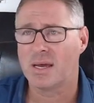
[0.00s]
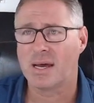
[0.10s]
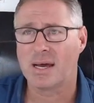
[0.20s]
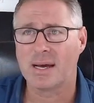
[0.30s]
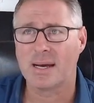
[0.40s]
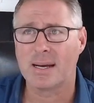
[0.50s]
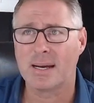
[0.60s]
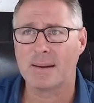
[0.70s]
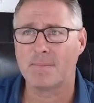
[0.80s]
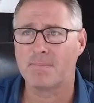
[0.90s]

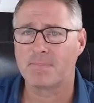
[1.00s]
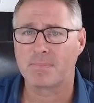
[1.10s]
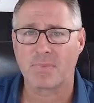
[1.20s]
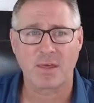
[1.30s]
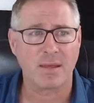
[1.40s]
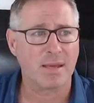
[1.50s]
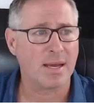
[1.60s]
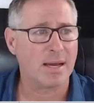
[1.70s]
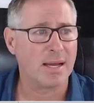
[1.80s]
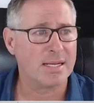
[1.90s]

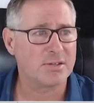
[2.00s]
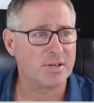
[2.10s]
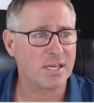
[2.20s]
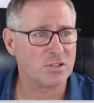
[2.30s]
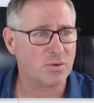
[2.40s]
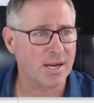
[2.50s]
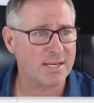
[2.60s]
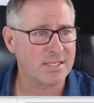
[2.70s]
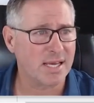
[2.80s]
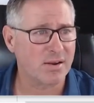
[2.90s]
Is there anything else you want to
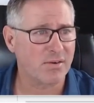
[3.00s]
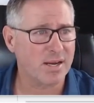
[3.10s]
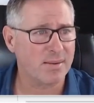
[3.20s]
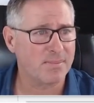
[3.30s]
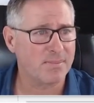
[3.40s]
add to that, Grant?